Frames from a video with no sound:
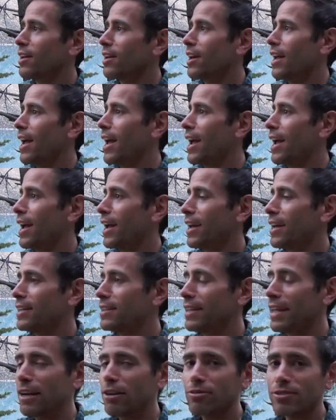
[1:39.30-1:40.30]

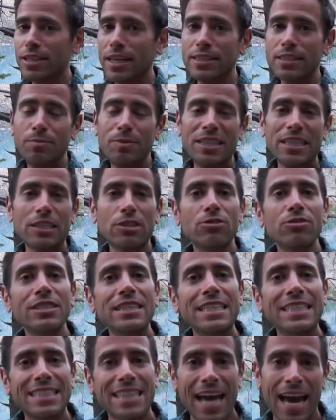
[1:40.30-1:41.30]
And they don't tend to be the
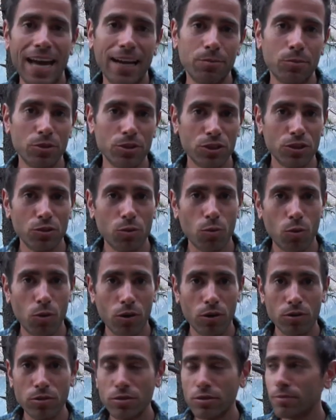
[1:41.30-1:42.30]
cleanest animals in the
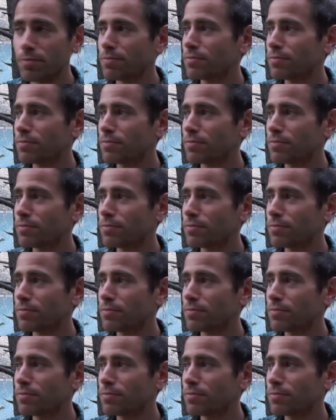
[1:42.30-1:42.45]
world.